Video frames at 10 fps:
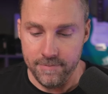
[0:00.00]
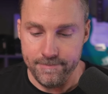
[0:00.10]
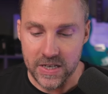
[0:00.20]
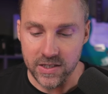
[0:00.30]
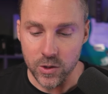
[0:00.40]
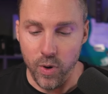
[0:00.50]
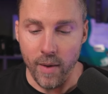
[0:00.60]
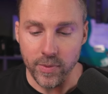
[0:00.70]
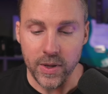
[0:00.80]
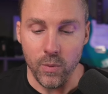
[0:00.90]
This is
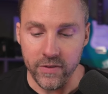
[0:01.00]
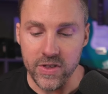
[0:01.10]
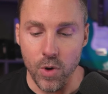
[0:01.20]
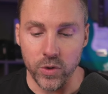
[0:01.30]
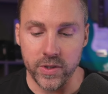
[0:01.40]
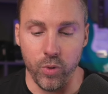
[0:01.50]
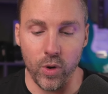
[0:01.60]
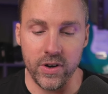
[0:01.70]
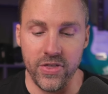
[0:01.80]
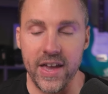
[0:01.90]
probably one of the most
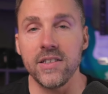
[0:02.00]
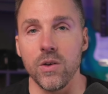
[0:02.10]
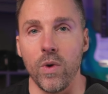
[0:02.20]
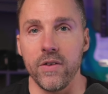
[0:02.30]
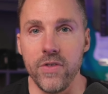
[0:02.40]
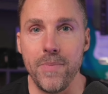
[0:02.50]
important things and one of the